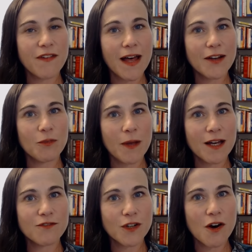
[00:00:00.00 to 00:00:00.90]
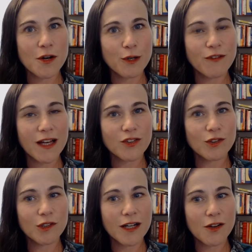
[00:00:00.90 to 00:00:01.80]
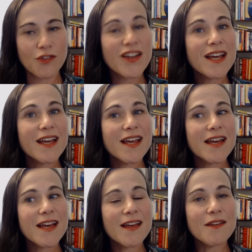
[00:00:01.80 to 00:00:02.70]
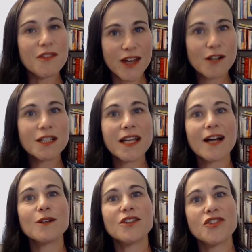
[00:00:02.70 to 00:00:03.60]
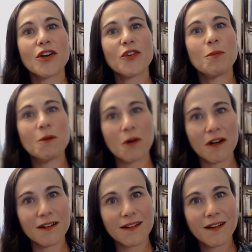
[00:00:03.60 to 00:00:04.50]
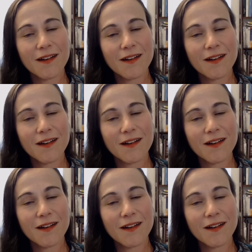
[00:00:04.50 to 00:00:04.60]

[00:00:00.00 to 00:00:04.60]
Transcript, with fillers: fat is bad for cardiovascular health, they're allowed to just be wrong.